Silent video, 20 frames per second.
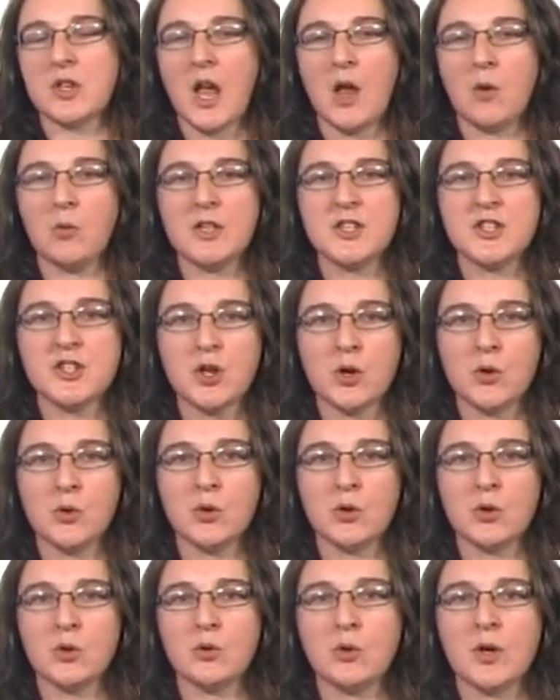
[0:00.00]
I will show
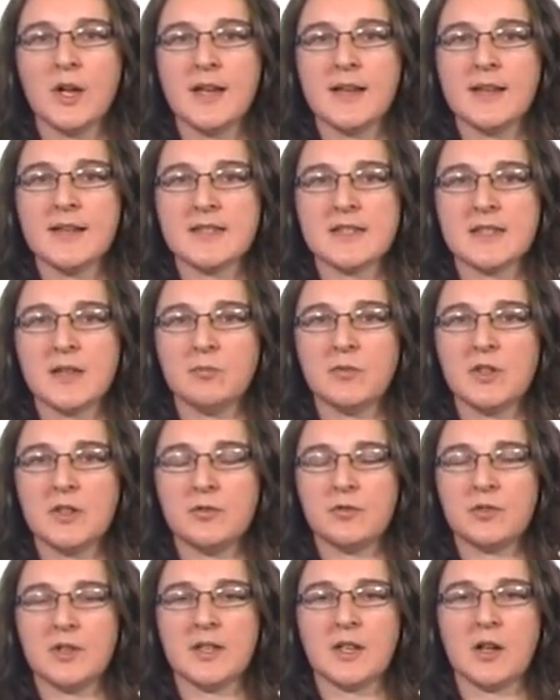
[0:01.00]
you some
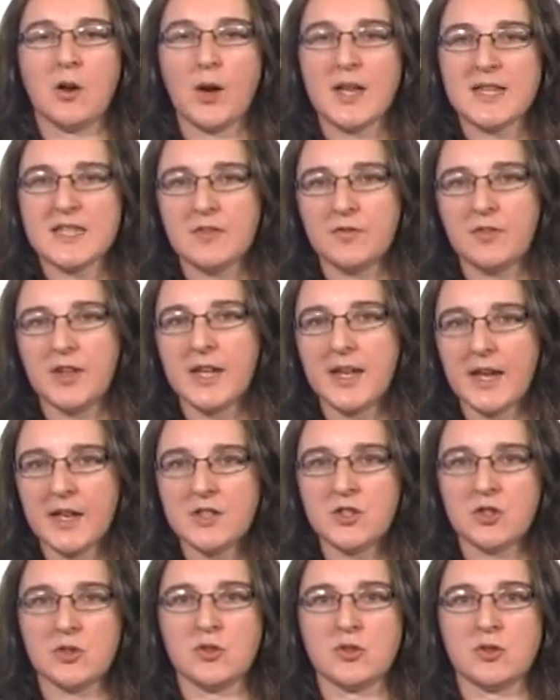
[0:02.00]
different
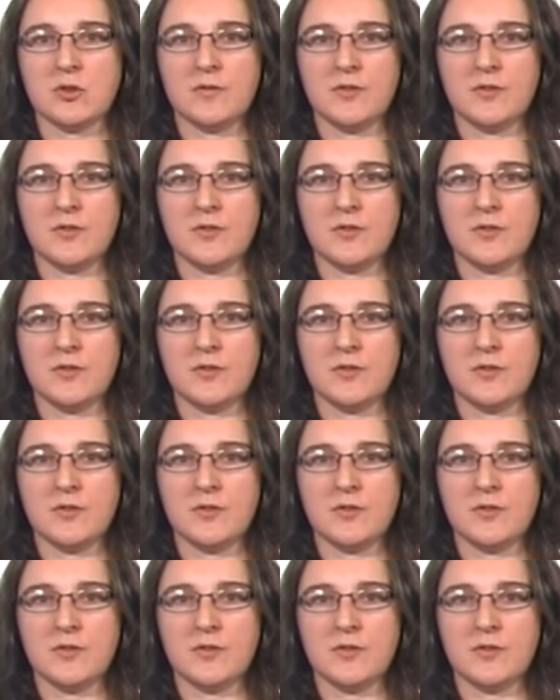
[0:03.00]
classifications